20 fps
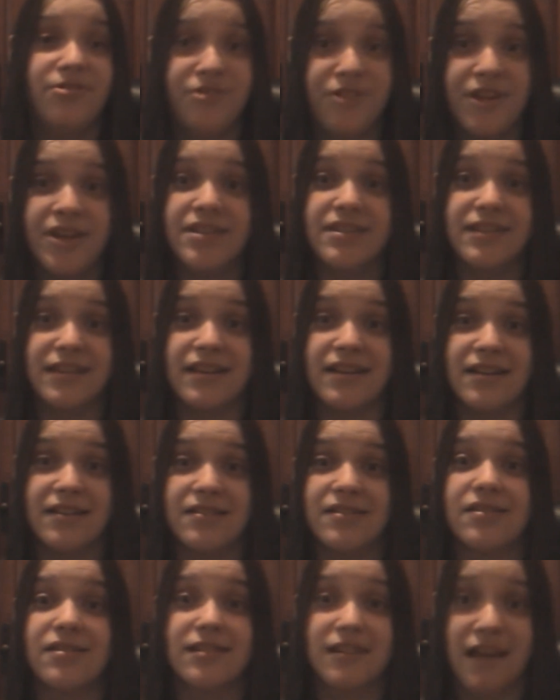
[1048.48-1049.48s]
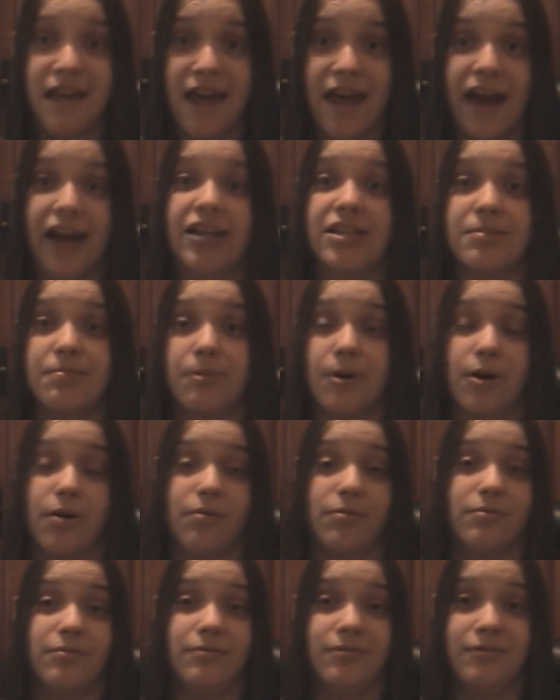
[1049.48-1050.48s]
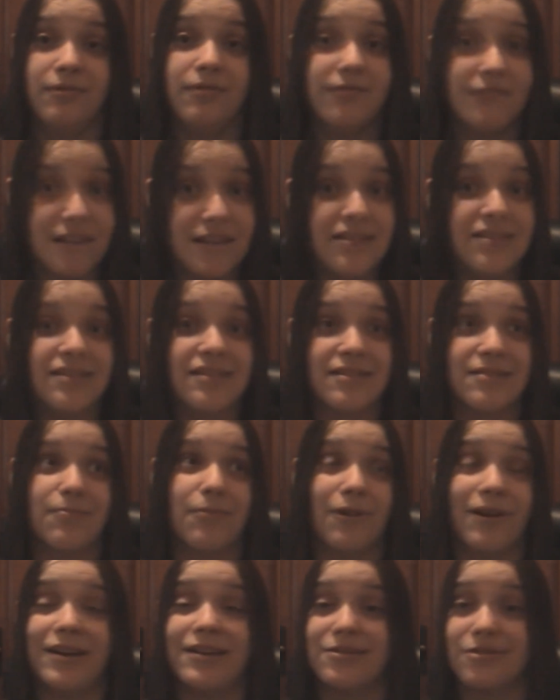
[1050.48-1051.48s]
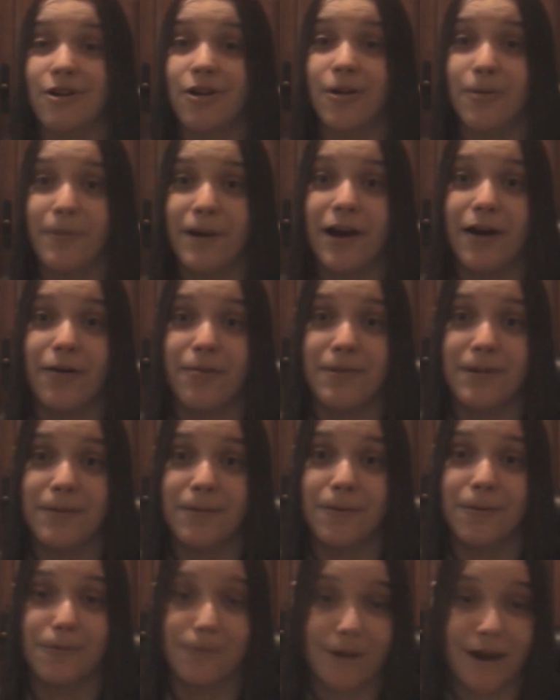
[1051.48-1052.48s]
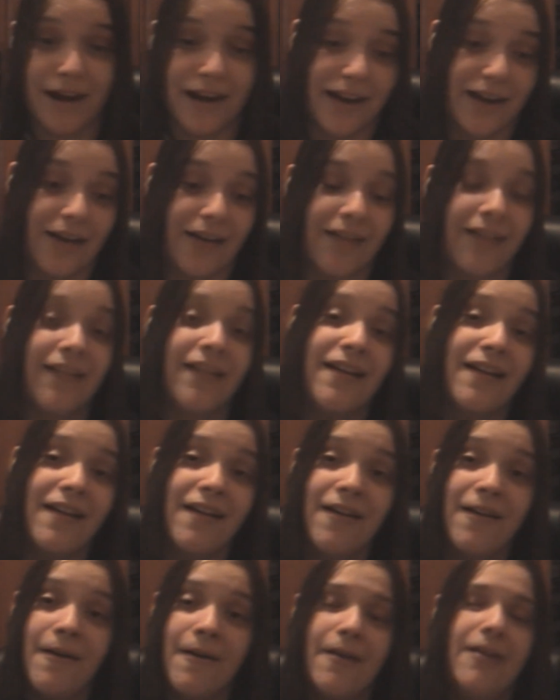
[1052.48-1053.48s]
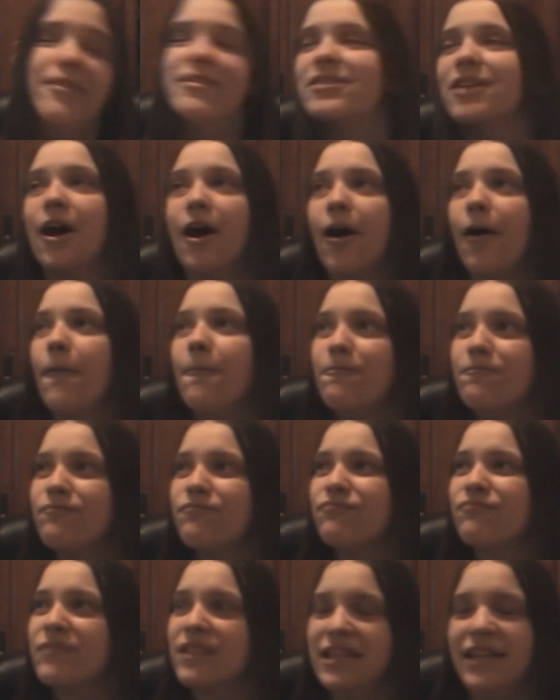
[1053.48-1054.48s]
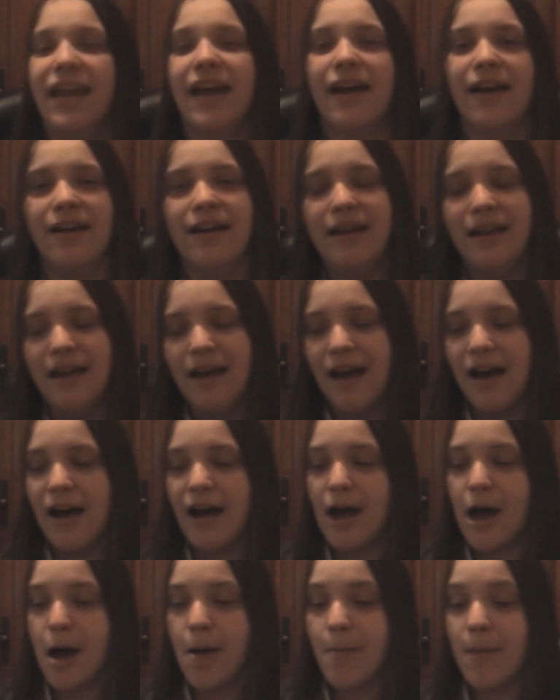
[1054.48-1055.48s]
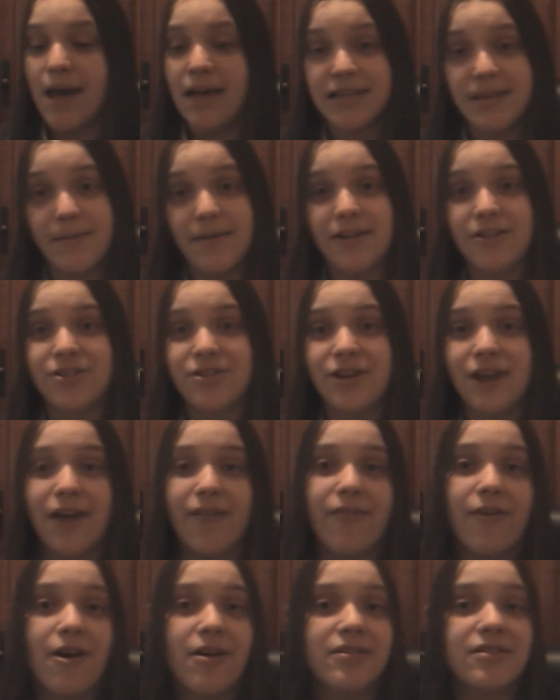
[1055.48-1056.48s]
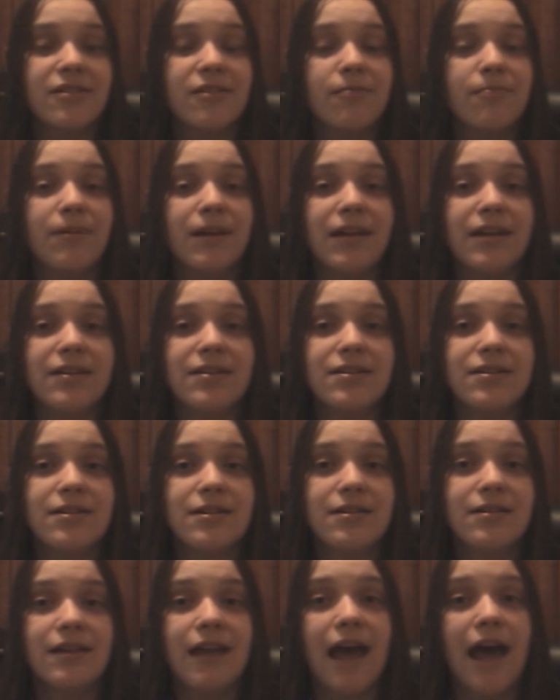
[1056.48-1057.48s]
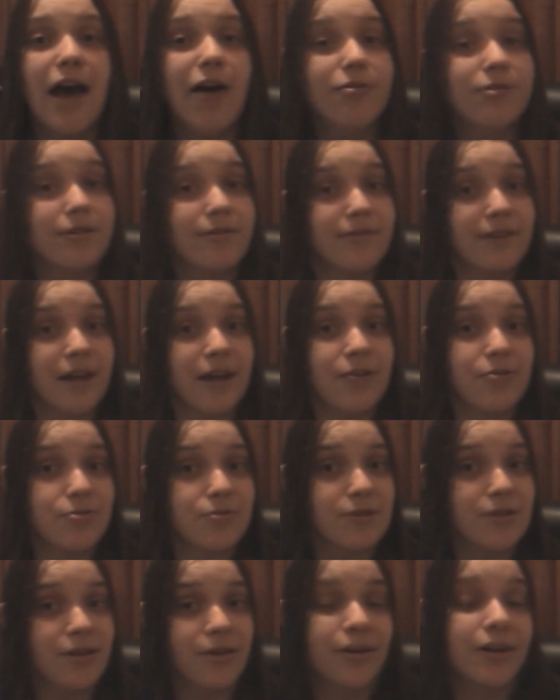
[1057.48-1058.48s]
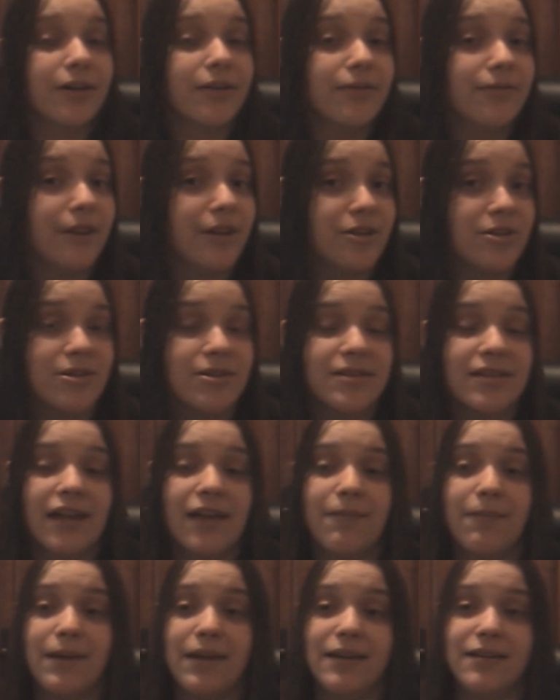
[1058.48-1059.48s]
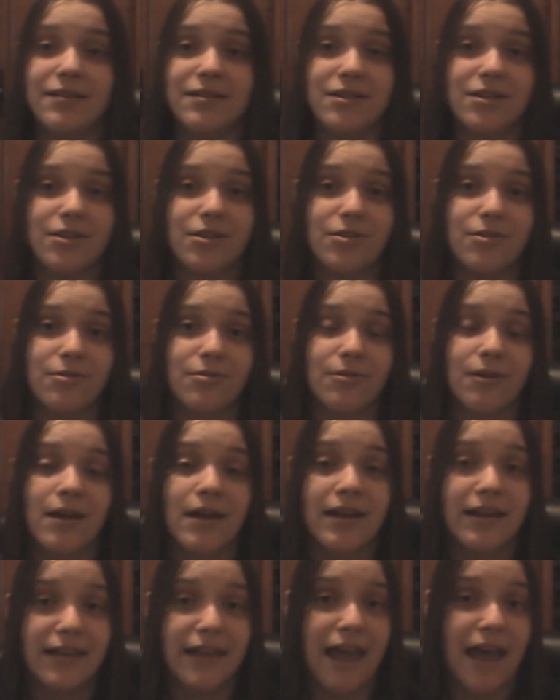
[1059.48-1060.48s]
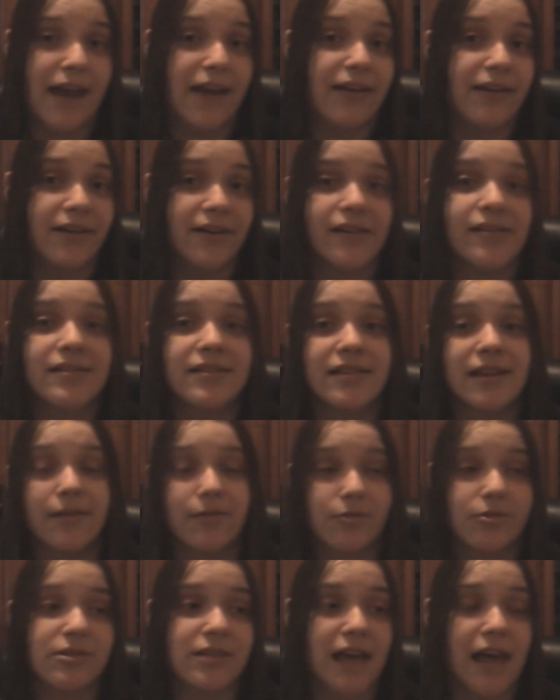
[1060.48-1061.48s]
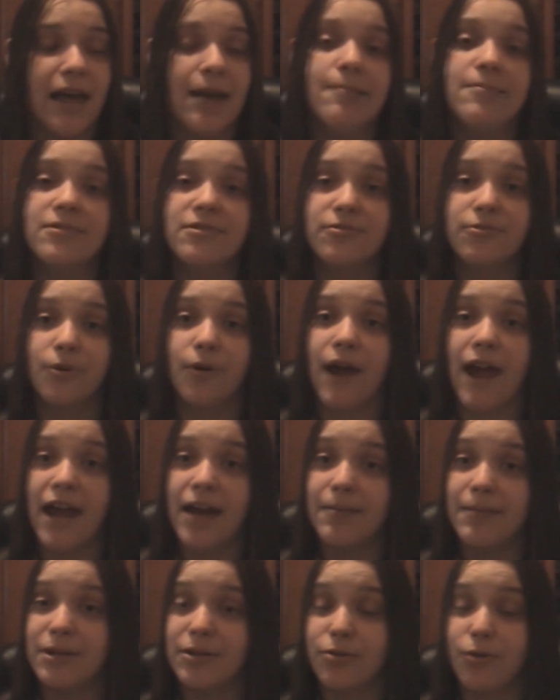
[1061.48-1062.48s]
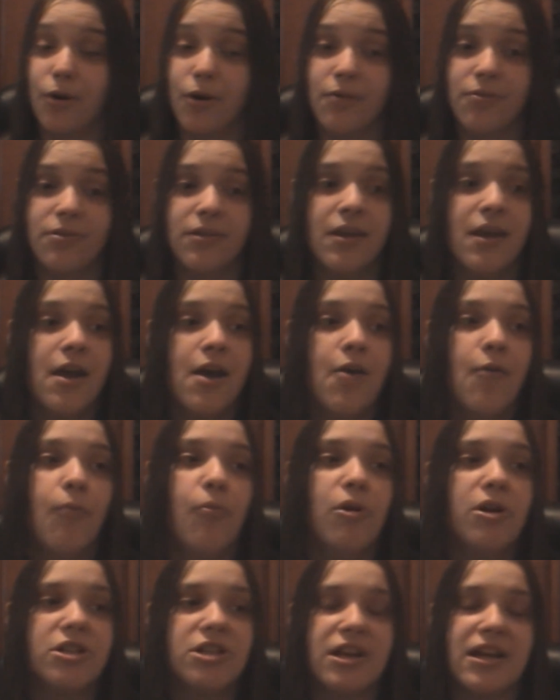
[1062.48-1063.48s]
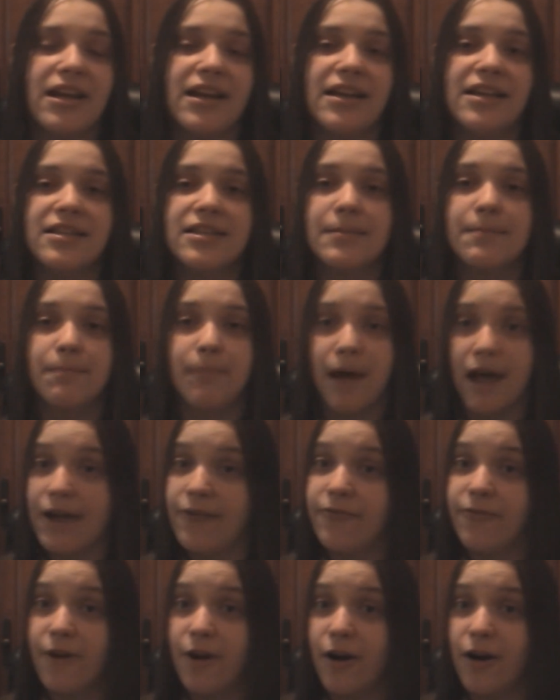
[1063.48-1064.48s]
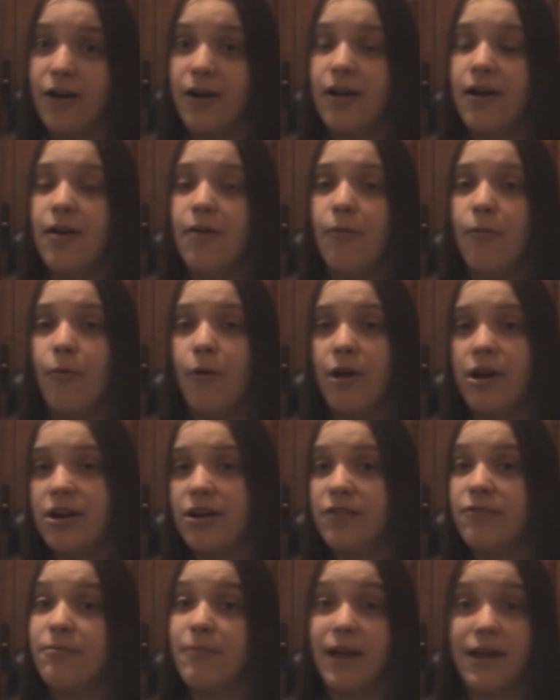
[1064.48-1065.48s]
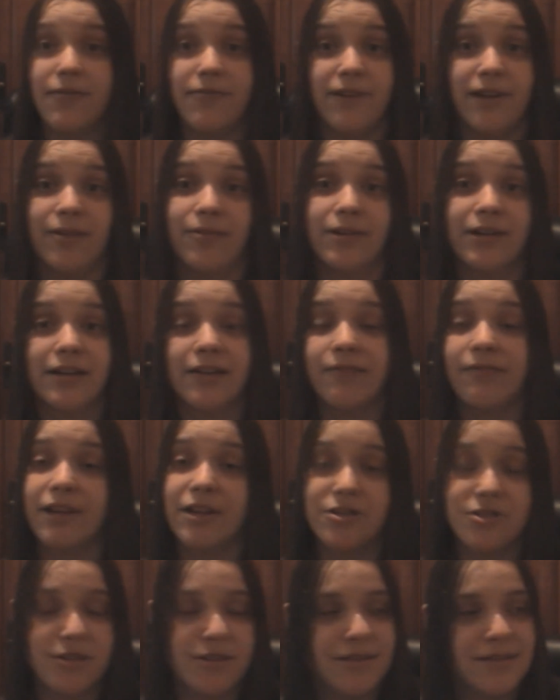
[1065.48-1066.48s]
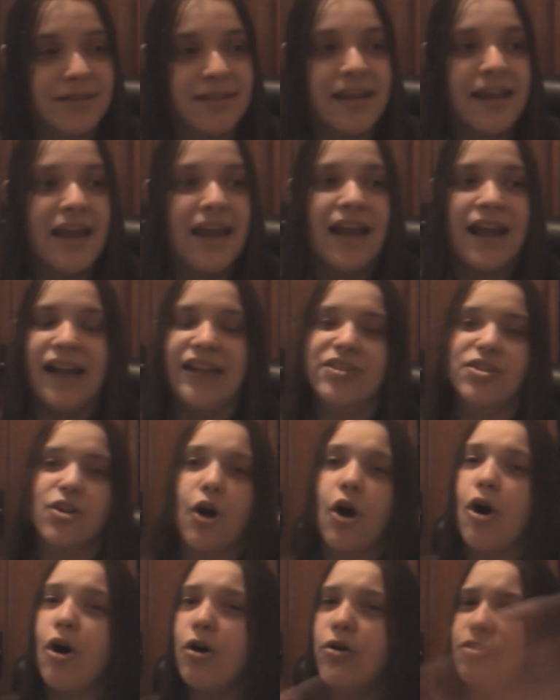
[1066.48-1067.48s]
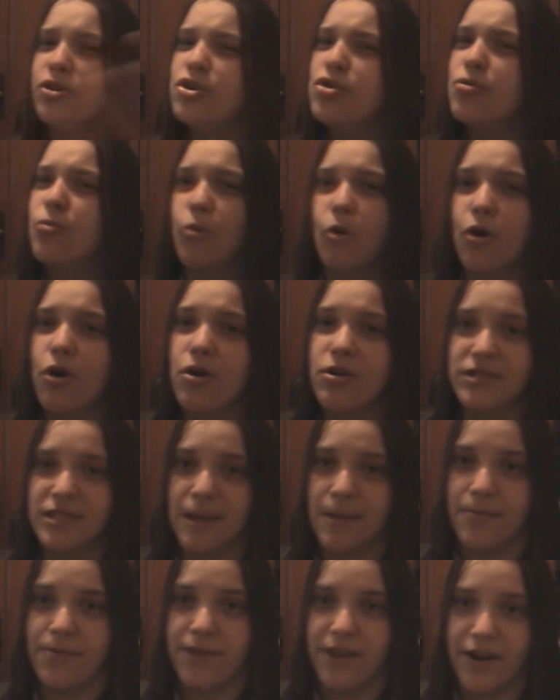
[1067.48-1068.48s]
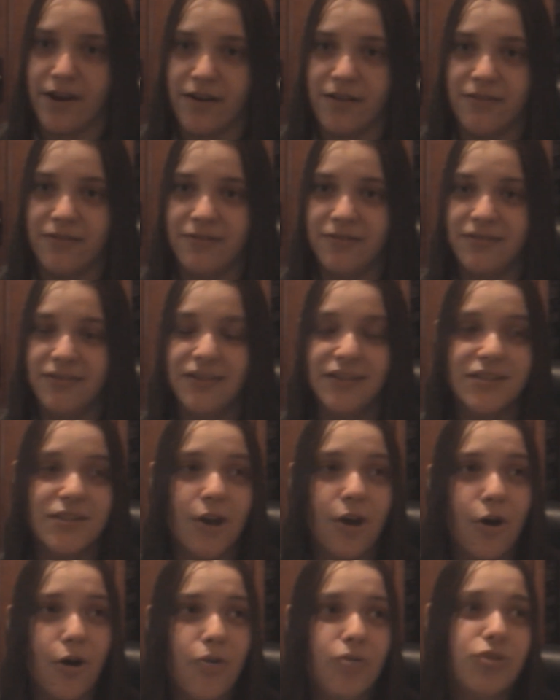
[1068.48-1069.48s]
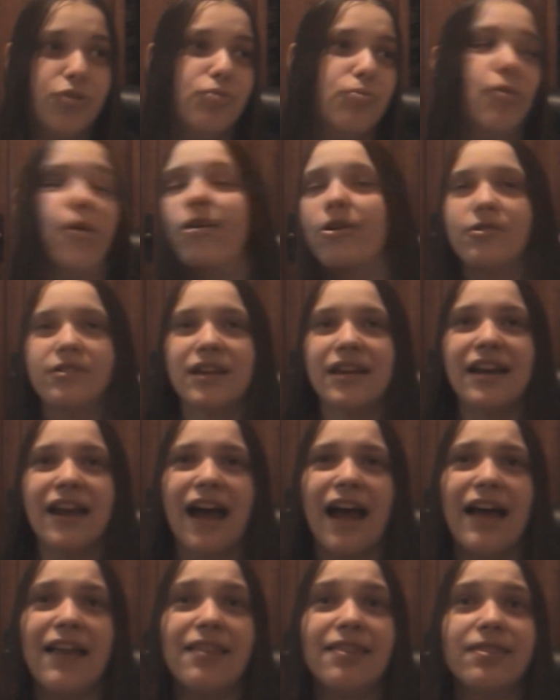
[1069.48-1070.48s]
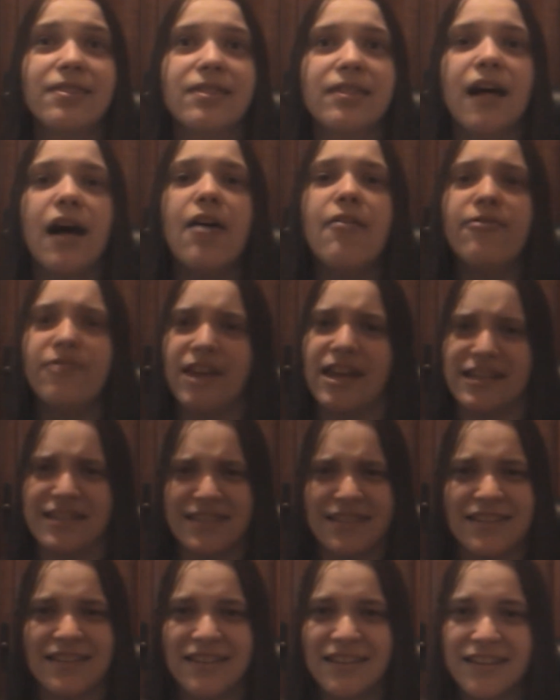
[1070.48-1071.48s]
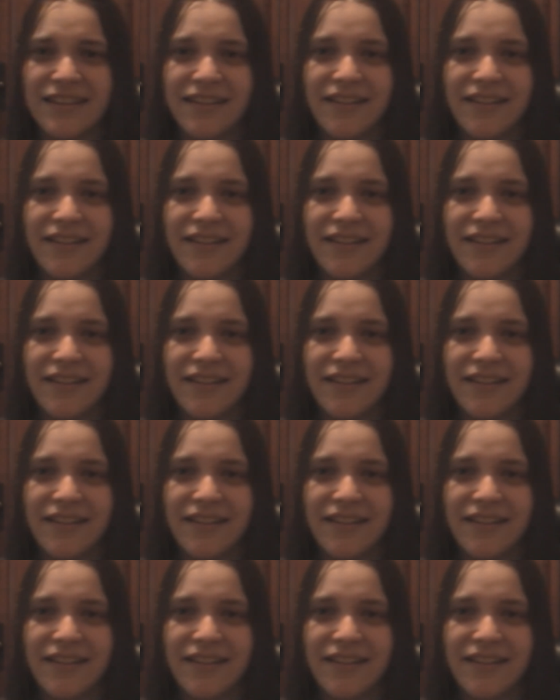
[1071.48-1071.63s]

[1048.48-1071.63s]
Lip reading: This is Expo. This is what it's all about, people, right here. So, yeah. As I mentioned, I've also been out of the country to go to conventions. I've been to Canada several times for Anime North, which is by far one of my favorite conventions. It's a whole new world up there. It's a whole new world, and I love it.